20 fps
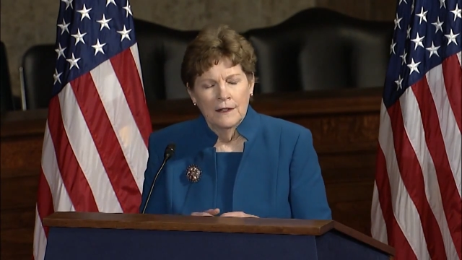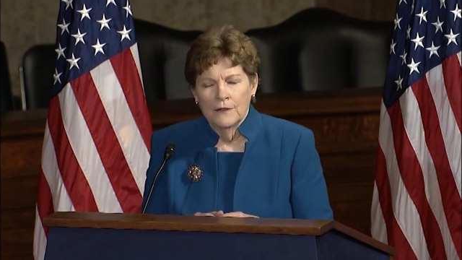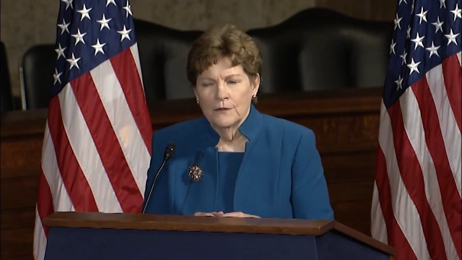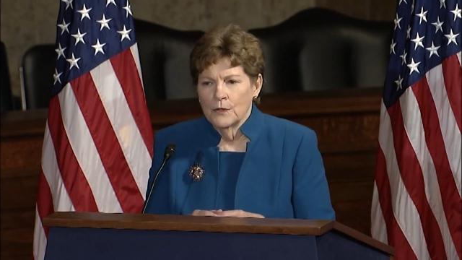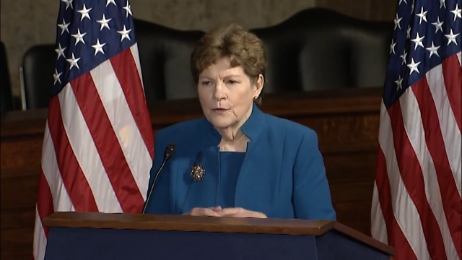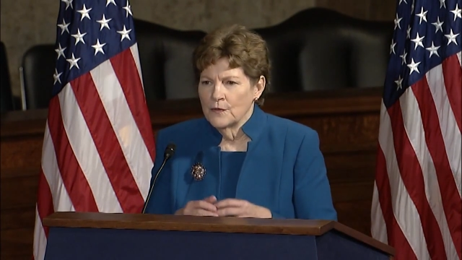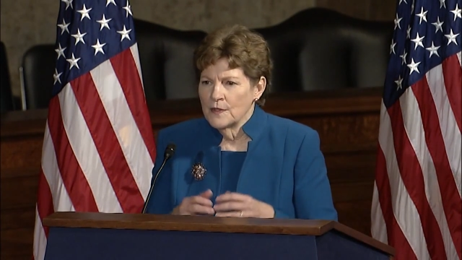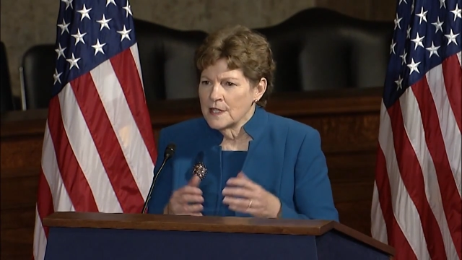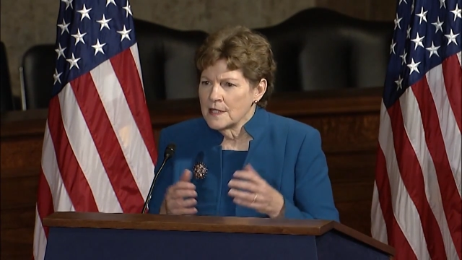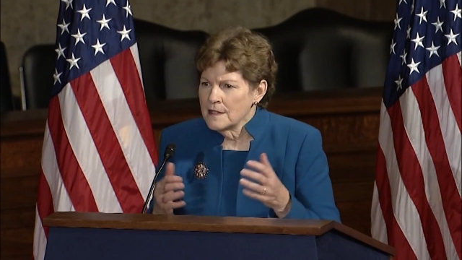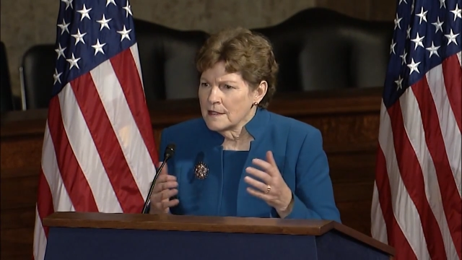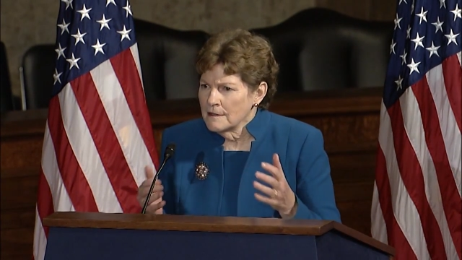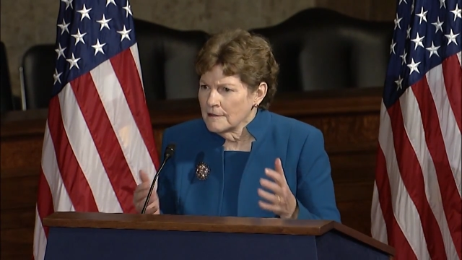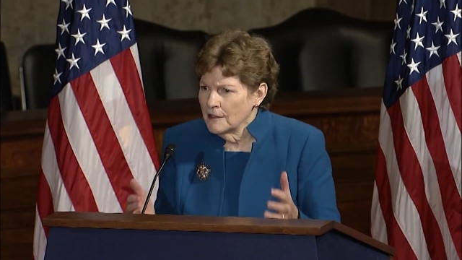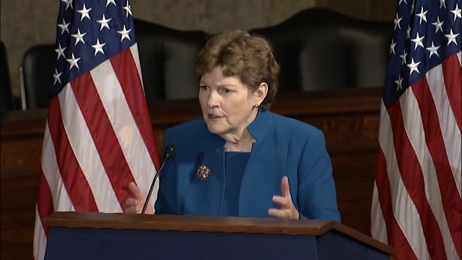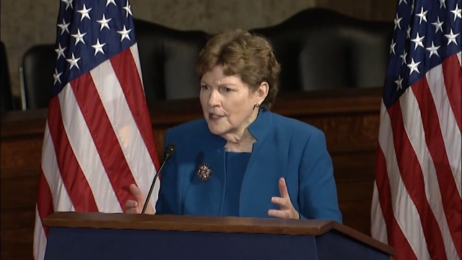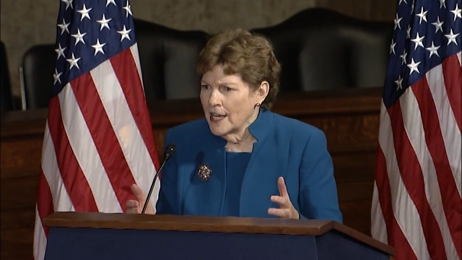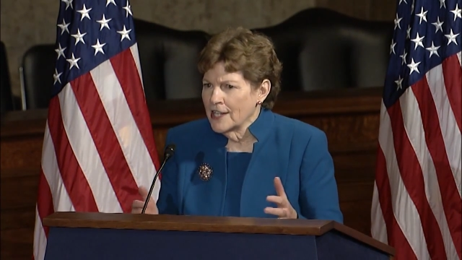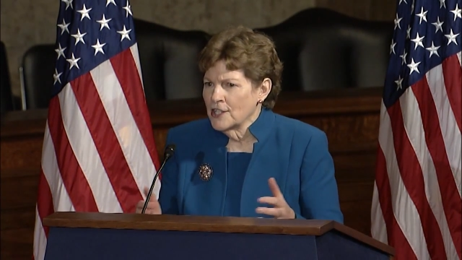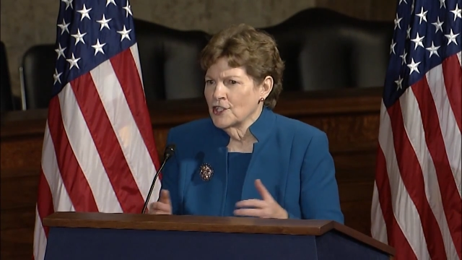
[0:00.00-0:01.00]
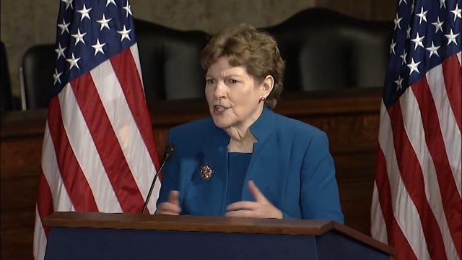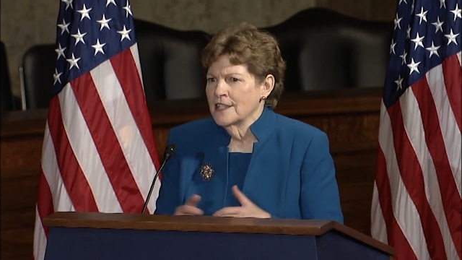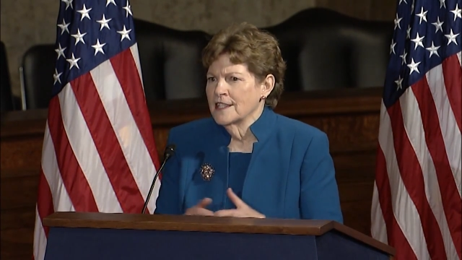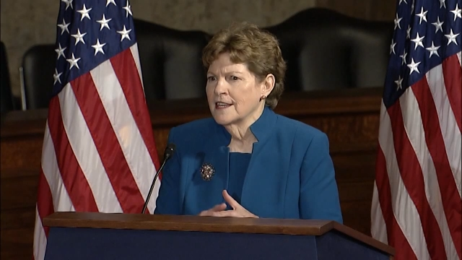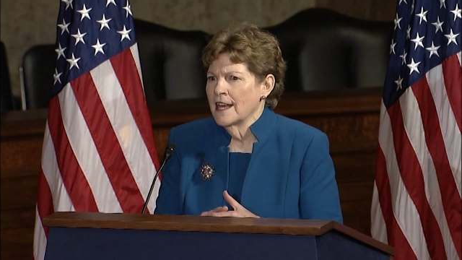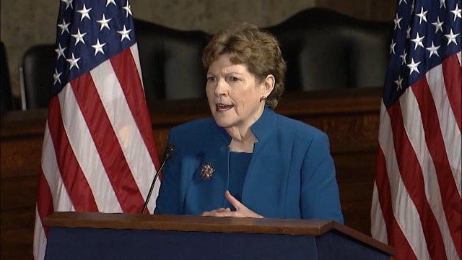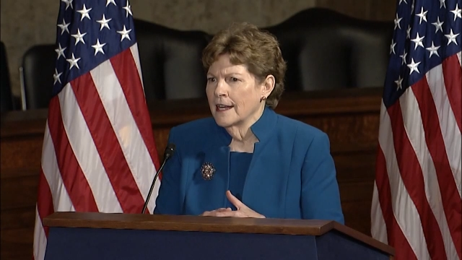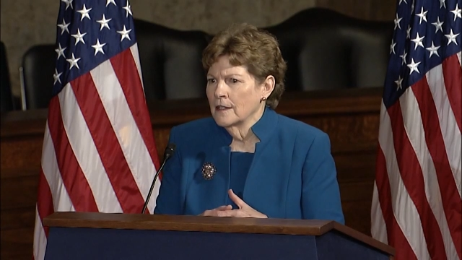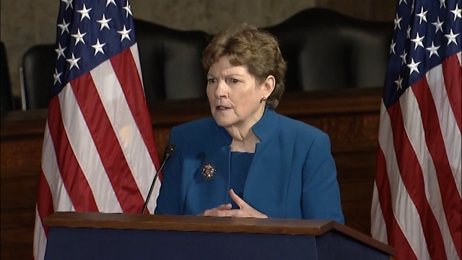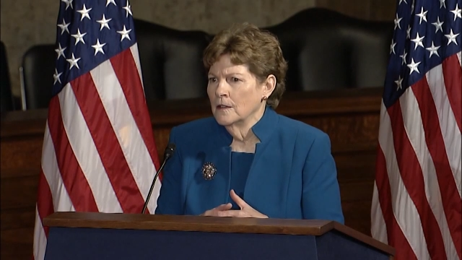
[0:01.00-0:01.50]
through this election
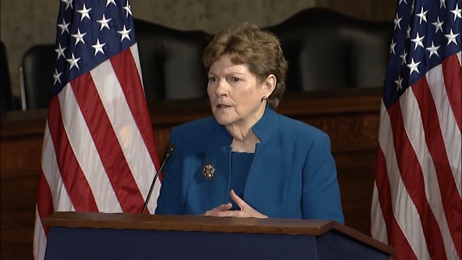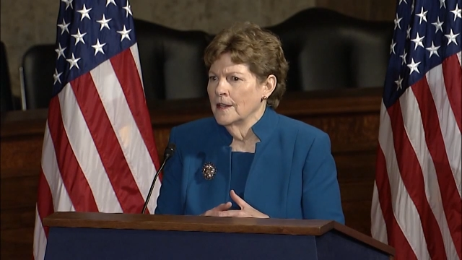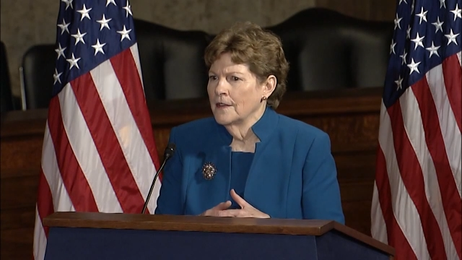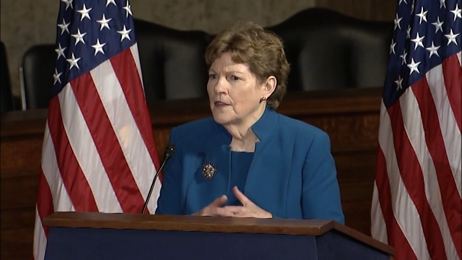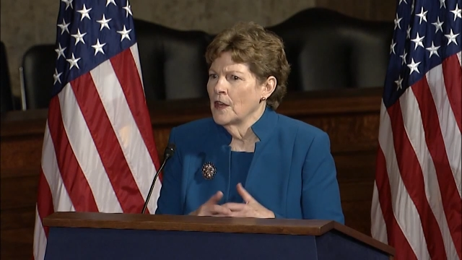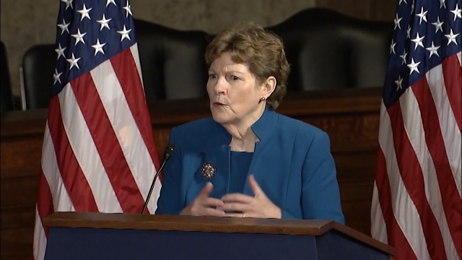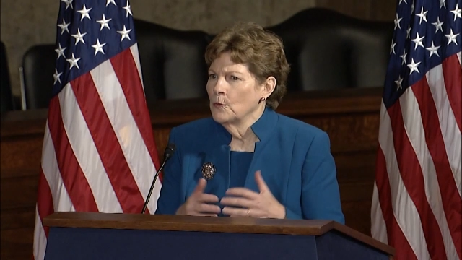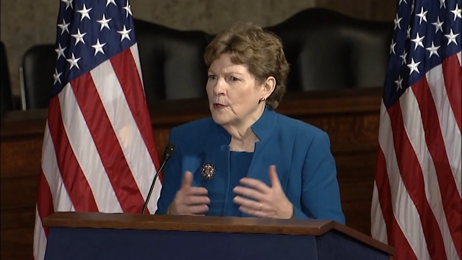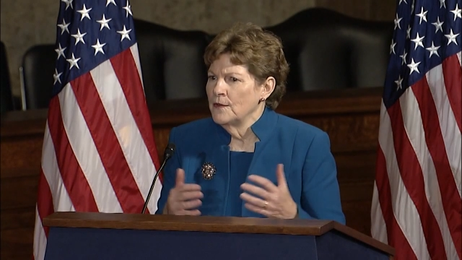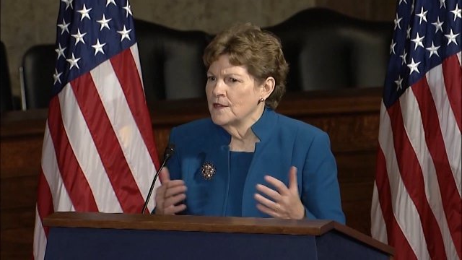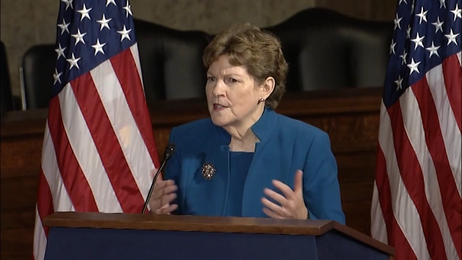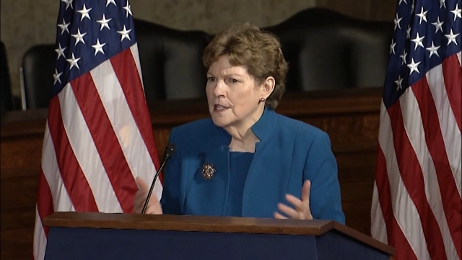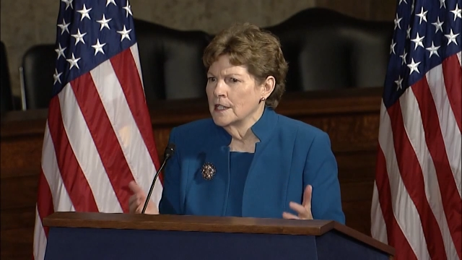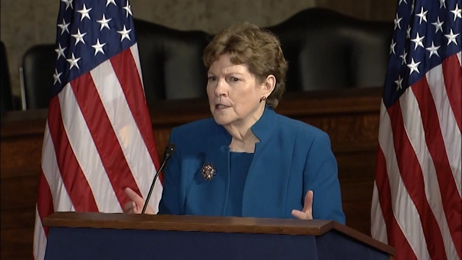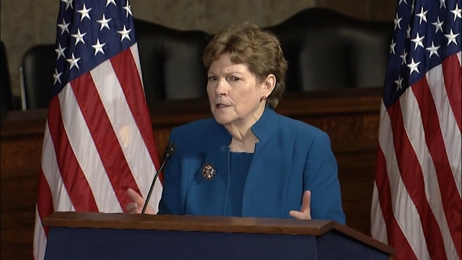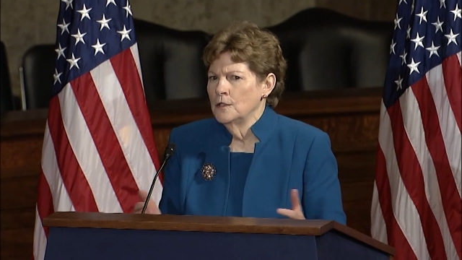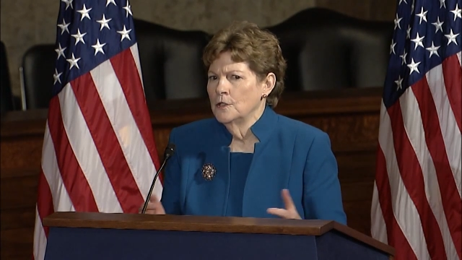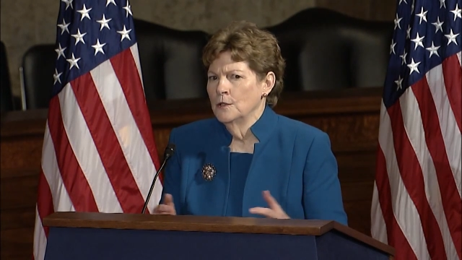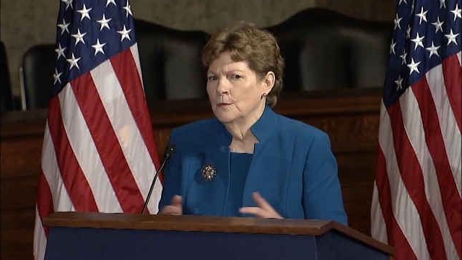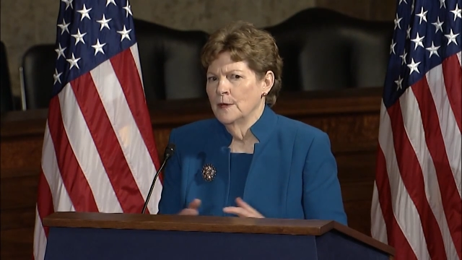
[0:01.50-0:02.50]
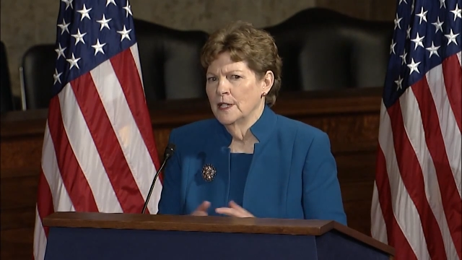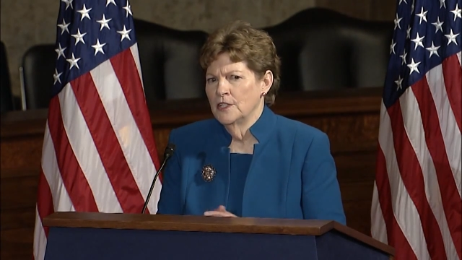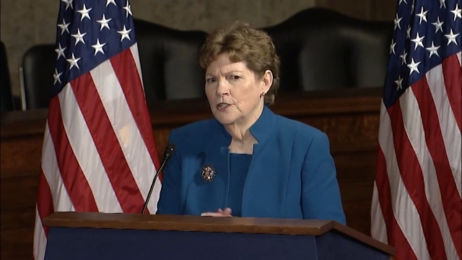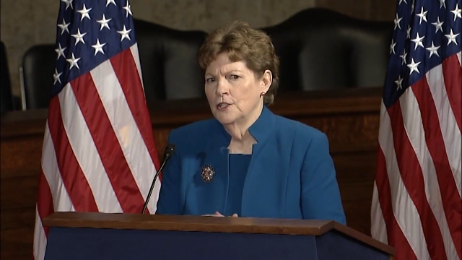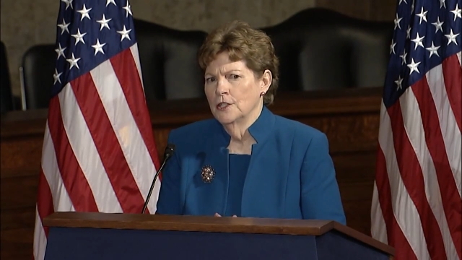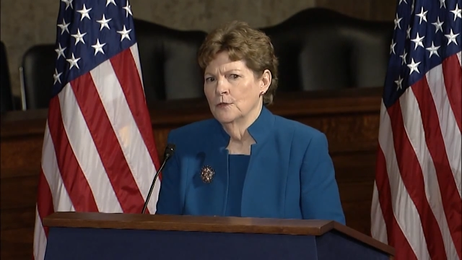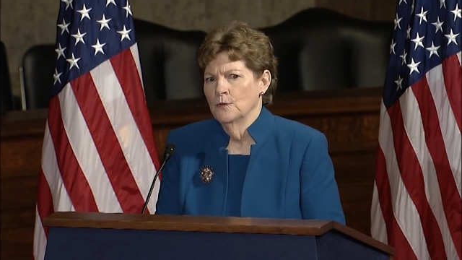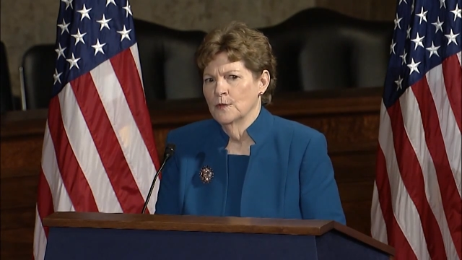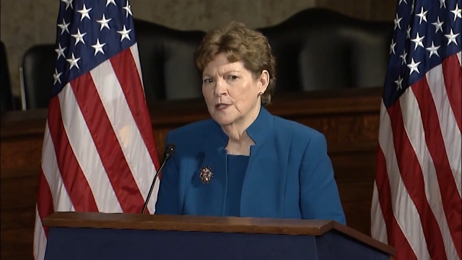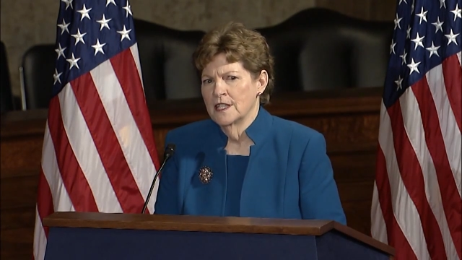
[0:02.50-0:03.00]
cycle and that we've seen too
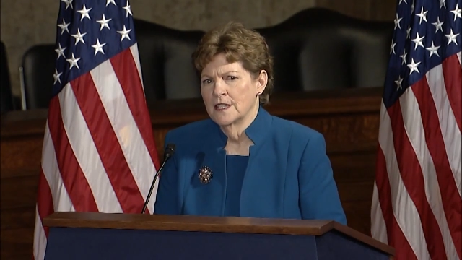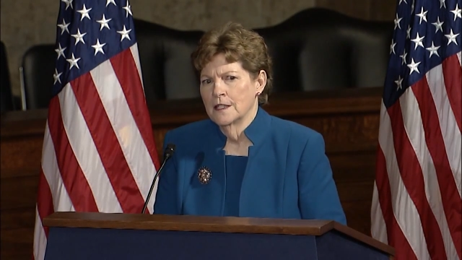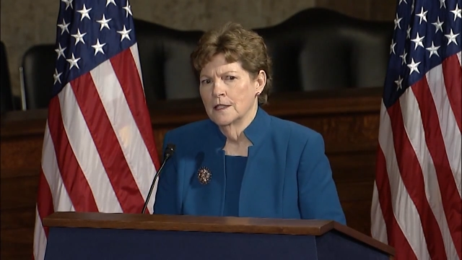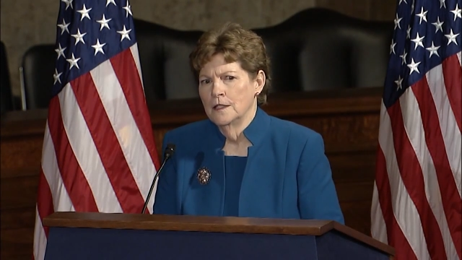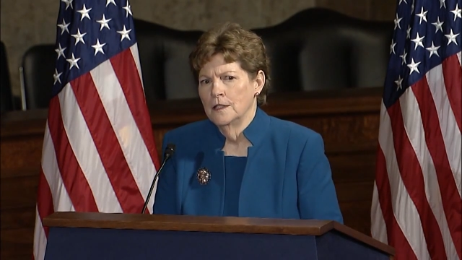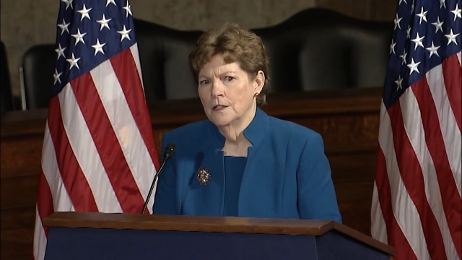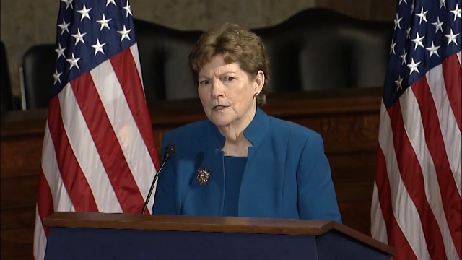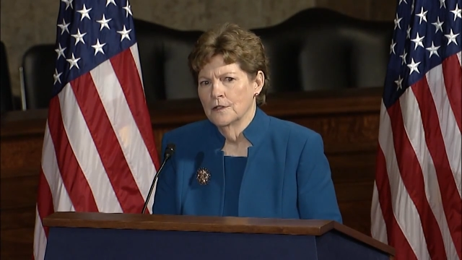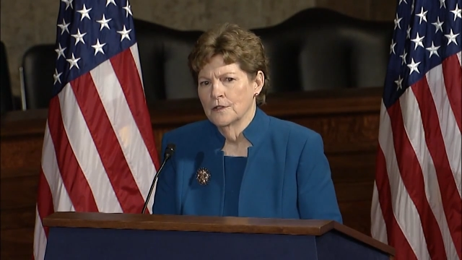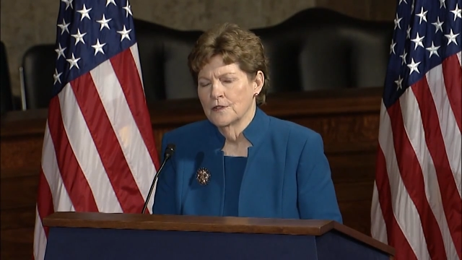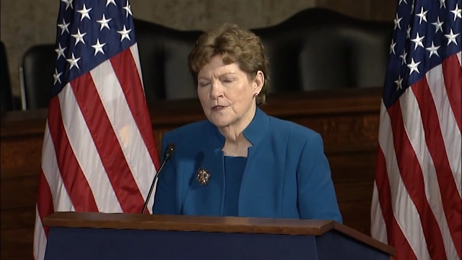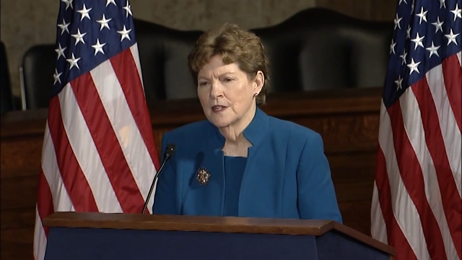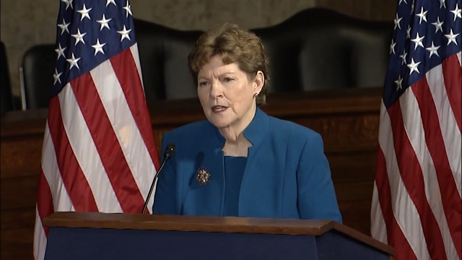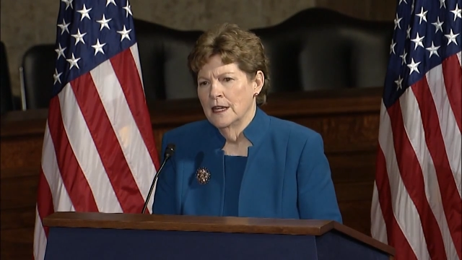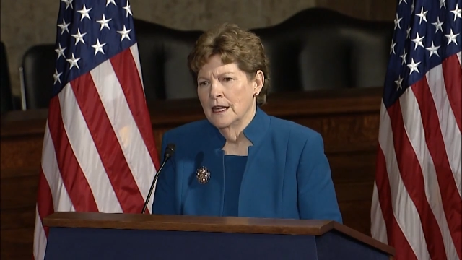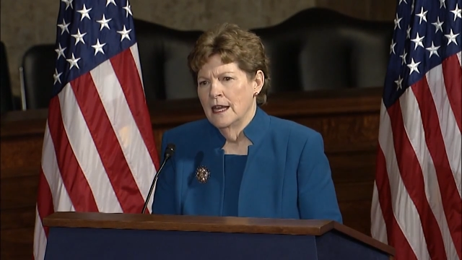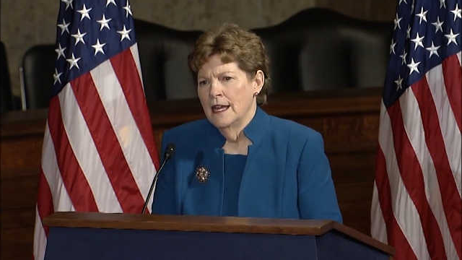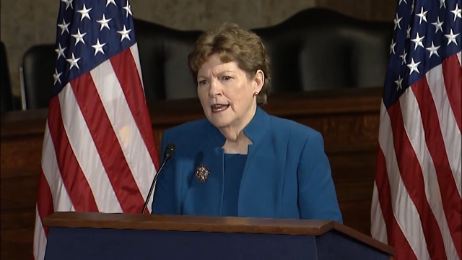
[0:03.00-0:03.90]
much in recent years